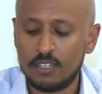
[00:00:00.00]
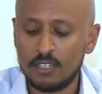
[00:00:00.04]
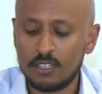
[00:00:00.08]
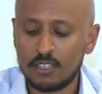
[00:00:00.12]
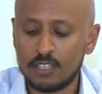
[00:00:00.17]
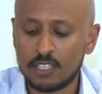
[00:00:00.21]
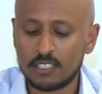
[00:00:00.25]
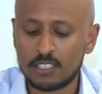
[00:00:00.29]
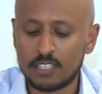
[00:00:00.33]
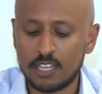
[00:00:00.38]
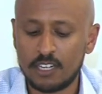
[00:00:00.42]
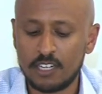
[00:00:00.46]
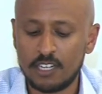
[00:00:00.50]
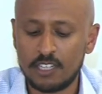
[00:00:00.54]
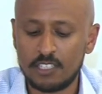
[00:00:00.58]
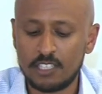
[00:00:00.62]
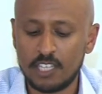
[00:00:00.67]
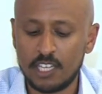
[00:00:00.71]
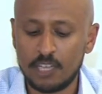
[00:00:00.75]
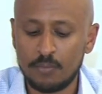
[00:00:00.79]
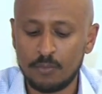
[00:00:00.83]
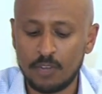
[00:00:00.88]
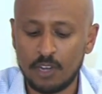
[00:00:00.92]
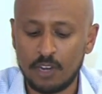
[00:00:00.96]
The study
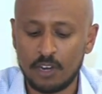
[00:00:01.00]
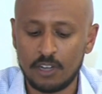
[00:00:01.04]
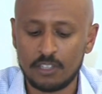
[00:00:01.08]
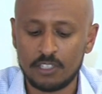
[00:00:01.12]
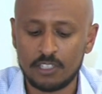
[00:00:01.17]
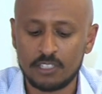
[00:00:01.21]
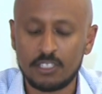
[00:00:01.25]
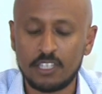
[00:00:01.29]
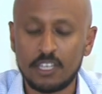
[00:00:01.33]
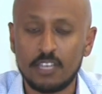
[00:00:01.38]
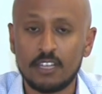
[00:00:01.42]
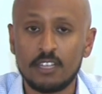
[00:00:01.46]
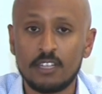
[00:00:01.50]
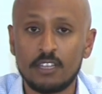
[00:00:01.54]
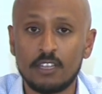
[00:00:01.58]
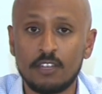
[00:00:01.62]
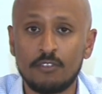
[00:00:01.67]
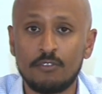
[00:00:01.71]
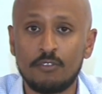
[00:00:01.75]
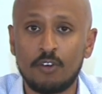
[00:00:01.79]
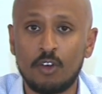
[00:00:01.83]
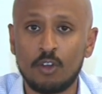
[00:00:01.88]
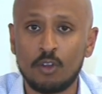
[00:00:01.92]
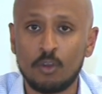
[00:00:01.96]
team urges
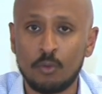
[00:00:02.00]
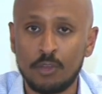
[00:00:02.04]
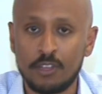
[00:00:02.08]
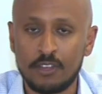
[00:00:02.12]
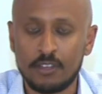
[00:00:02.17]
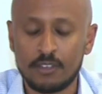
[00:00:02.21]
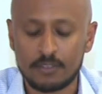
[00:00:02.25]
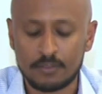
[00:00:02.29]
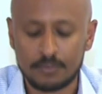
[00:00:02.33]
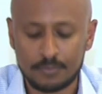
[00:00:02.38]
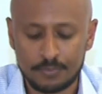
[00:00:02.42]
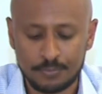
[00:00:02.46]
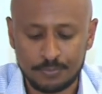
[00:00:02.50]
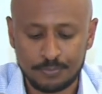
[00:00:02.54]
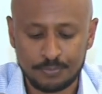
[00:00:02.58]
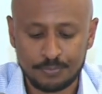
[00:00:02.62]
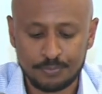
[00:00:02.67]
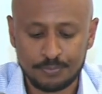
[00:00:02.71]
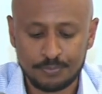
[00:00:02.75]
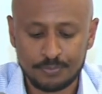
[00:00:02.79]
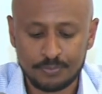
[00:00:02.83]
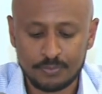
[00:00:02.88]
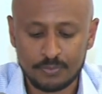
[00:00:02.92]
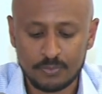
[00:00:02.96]
the following:
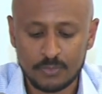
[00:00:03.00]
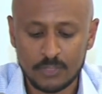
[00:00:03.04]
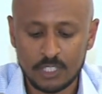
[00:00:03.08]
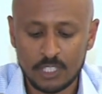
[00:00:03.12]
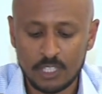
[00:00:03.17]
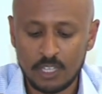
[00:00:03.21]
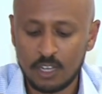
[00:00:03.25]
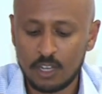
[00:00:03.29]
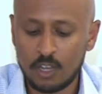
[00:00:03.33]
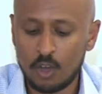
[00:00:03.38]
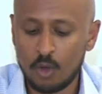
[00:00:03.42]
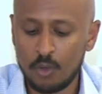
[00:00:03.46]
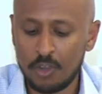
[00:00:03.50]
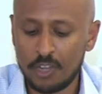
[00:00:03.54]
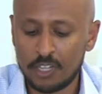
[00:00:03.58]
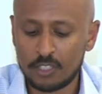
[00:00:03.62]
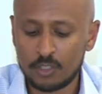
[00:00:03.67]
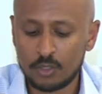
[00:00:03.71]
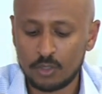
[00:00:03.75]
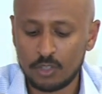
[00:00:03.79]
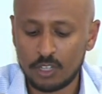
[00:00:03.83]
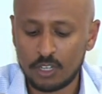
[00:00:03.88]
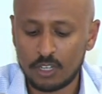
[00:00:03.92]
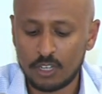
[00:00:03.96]
going
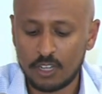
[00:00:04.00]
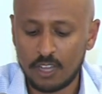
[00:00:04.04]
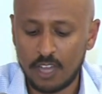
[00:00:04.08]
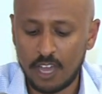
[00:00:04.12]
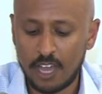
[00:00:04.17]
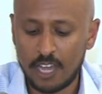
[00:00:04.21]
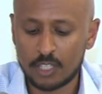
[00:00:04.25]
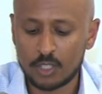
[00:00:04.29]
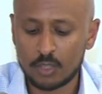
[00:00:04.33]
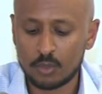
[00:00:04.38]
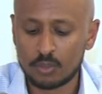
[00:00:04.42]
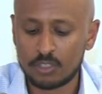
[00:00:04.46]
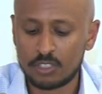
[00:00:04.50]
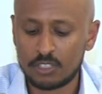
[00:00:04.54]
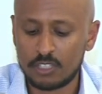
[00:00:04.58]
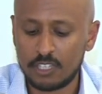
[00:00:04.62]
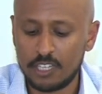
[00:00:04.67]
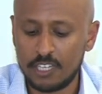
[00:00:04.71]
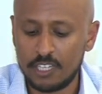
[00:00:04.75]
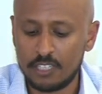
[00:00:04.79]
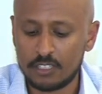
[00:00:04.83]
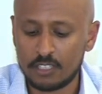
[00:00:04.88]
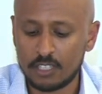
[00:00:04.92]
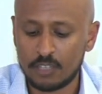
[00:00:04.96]
to the actual
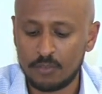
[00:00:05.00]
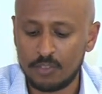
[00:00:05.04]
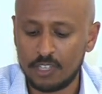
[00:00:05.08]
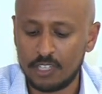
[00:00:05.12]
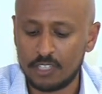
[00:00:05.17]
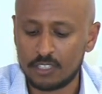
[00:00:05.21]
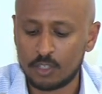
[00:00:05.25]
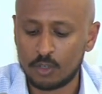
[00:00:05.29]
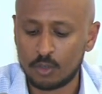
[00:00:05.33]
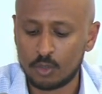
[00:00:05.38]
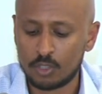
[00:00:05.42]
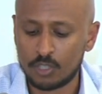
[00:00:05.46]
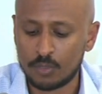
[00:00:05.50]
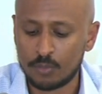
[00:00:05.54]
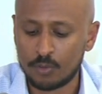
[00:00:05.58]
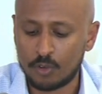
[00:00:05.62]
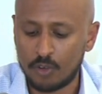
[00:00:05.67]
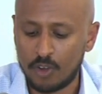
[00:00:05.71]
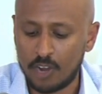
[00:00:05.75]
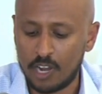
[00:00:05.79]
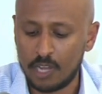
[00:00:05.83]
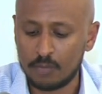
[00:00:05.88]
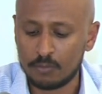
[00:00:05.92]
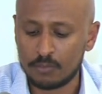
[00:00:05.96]
scenes of these gruesome
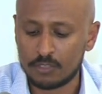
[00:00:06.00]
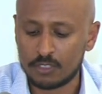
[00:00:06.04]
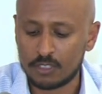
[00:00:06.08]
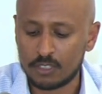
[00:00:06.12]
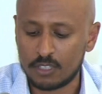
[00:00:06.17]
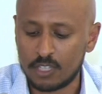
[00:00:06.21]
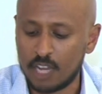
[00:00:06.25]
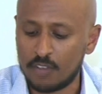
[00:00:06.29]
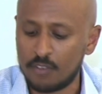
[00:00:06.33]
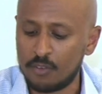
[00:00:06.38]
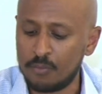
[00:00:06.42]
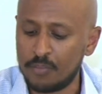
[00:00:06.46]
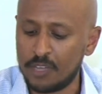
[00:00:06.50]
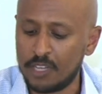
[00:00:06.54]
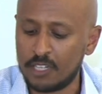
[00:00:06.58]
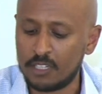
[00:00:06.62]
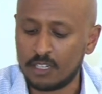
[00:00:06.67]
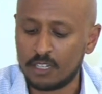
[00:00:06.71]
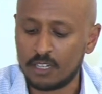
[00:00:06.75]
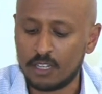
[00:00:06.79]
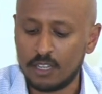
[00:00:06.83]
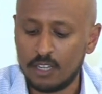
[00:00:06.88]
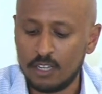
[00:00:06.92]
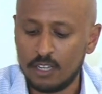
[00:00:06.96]
crimes, government,
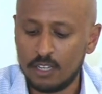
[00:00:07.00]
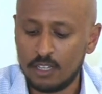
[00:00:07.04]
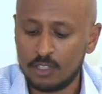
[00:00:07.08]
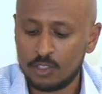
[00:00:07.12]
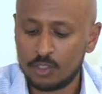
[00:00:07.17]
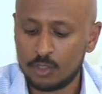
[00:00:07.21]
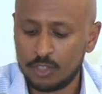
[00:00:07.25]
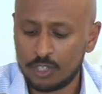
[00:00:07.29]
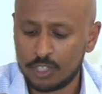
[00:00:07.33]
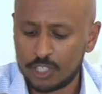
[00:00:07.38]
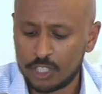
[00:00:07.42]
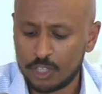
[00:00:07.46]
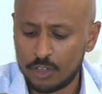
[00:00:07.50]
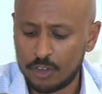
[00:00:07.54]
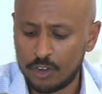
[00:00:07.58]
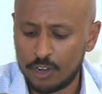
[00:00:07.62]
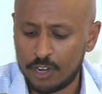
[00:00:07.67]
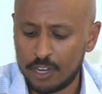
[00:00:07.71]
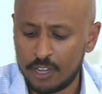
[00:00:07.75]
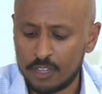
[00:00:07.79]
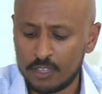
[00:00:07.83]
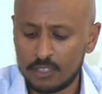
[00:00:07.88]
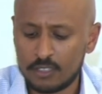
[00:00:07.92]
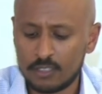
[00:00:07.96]

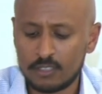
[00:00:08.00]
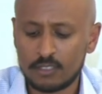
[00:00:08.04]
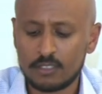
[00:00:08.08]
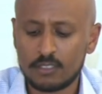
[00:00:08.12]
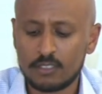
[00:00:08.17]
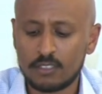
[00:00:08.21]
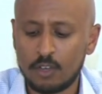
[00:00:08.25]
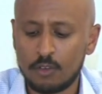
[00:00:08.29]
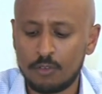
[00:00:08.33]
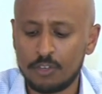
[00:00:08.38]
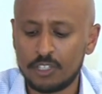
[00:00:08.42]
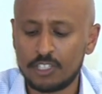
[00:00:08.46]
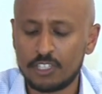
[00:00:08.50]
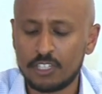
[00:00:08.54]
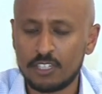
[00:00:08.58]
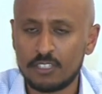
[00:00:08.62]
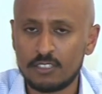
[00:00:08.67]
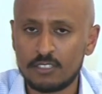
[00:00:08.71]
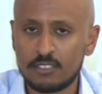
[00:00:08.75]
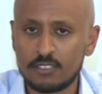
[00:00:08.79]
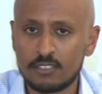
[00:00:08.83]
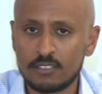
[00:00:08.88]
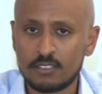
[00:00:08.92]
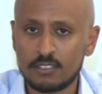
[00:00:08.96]
judiciary
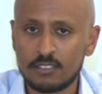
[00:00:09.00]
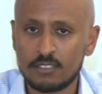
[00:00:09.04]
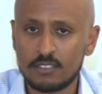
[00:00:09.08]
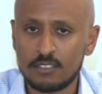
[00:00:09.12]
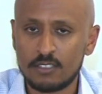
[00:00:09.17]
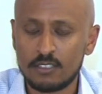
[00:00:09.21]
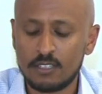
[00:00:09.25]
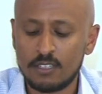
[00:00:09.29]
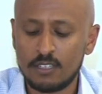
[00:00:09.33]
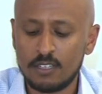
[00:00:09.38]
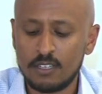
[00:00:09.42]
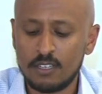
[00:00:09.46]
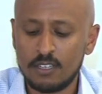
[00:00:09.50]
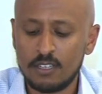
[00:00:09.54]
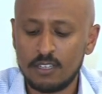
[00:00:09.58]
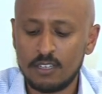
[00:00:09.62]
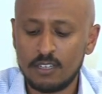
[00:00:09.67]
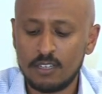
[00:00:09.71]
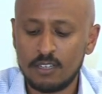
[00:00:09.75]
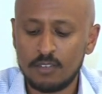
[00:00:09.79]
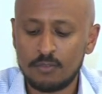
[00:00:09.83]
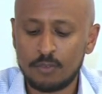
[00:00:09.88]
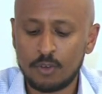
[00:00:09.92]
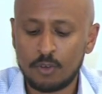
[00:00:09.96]
officials,
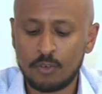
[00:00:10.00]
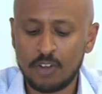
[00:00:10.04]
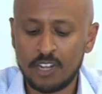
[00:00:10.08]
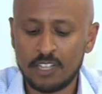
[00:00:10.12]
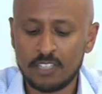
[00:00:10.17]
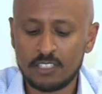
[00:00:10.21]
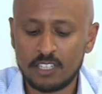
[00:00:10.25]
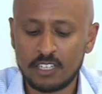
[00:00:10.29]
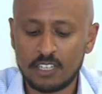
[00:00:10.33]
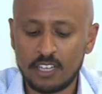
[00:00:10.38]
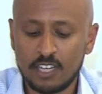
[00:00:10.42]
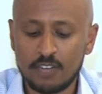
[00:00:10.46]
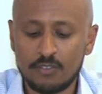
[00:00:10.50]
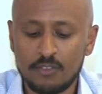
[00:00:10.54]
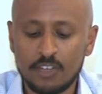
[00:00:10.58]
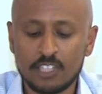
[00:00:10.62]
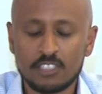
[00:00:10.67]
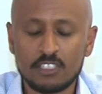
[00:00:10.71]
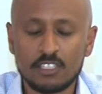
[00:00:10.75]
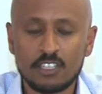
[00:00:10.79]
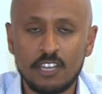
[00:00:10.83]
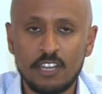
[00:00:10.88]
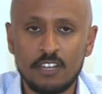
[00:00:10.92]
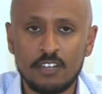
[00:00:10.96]
forensic
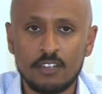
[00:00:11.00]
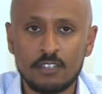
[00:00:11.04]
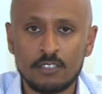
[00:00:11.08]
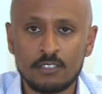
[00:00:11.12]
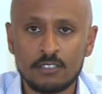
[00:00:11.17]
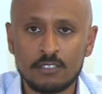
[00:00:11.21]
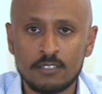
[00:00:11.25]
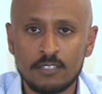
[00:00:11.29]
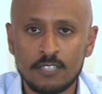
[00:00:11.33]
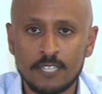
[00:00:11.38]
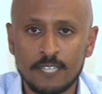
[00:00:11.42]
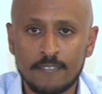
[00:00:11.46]
investigators,